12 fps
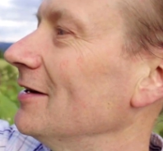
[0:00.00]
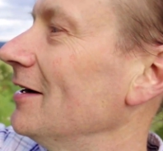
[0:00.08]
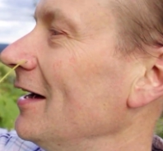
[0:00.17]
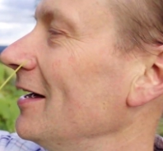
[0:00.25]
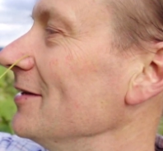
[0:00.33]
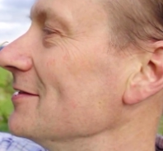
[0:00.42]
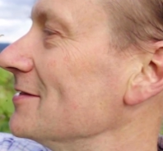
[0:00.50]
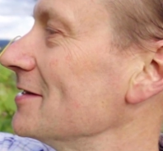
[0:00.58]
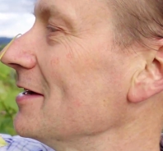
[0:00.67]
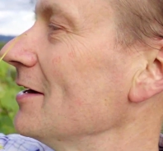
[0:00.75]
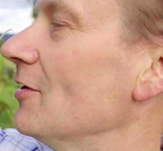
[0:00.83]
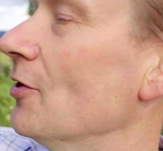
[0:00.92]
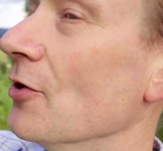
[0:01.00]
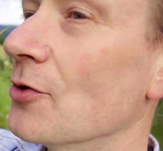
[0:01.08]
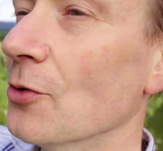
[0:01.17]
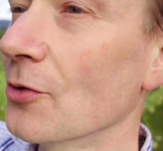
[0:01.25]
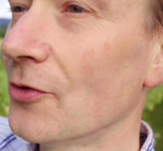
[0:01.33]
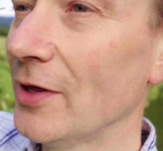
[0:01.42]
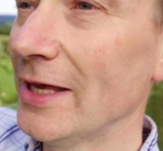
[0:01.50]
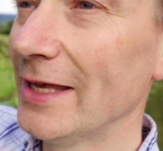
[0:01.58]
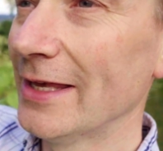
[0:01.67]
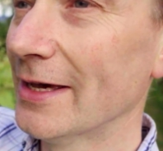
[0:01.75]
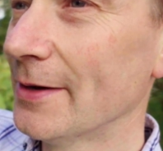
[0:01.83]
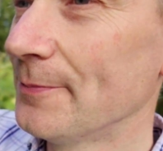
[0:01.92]
and hook all
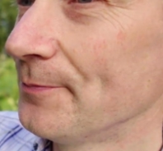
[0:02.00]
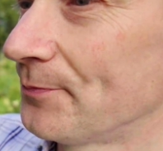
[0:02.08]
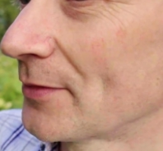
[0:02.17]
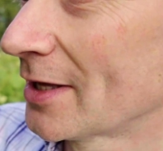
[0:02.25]
the,